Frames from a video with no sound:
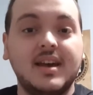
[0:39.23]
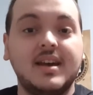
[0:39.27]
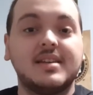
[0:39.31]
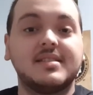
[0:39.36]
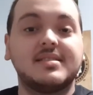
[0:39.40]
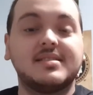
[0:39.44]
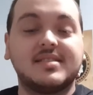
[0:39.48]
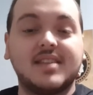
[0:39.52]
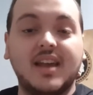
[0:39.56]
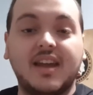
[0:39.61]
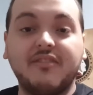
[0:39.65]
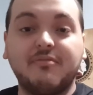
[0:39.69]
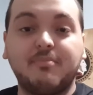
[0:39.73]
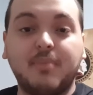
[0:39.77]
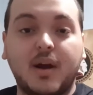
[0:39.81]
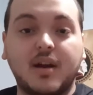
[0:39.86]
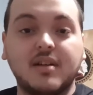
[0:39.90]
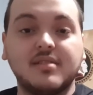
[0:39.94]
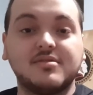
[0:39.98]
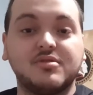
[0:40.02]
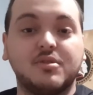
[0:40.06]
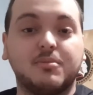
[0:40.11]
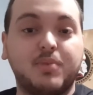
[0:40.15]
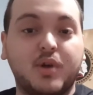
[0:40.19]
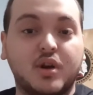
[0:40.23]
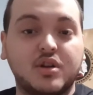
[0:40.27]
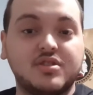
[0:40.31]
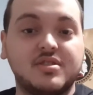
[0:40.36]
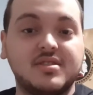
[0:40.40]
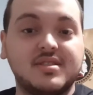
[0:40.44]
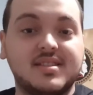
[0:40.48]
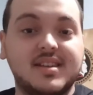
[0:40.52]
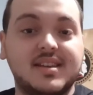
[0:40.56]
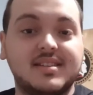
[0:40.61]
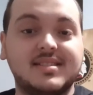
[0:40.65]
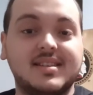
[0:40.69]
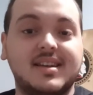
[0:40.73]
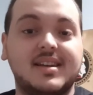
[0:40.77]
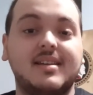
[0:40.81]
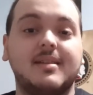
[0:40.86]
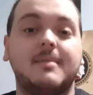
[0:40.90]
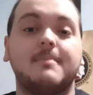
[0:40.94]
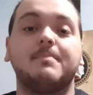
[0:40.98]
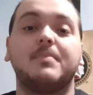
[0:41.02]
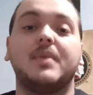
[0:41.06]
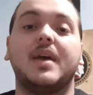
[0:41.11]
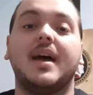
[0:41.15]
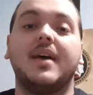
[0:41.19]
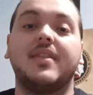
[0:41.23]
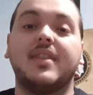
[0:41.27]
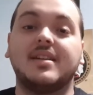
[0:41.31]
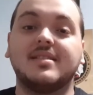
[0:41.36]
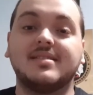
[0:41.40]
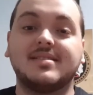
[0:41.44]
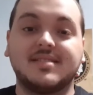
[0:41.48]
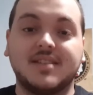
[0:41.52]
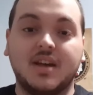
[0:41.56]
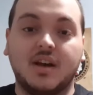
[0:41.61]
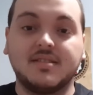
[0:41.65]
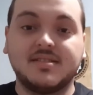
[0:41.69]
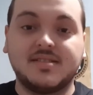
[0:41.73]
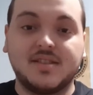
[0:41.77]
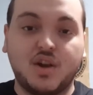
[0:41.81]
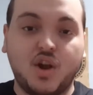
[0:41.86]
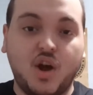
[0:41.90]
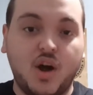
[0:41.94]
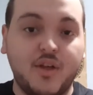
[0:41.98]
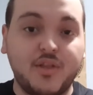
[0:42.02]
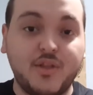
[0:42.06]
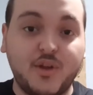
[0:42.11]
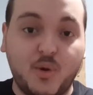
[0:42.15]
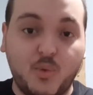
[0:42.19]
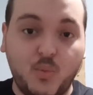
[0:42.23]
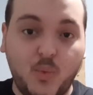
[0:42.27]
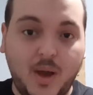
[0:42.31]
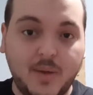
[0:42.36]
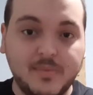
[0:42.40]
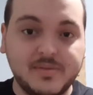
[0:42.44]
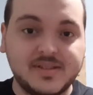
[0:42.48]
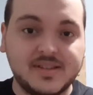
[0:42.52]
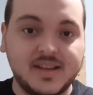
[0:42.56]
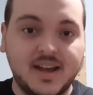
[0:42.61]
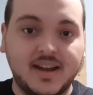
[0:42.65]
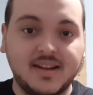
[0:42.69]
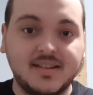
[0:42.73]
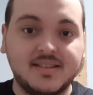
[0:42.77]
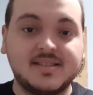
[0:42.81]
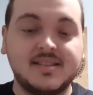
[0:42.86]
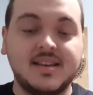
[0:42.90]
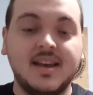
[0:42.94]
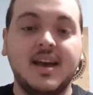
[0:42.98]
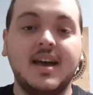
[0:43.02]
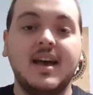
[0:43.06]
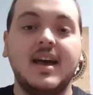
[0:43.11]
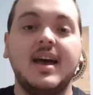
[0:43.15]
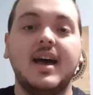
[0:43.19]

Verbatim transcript: Save Parcel purchases it and then sells it on their websites.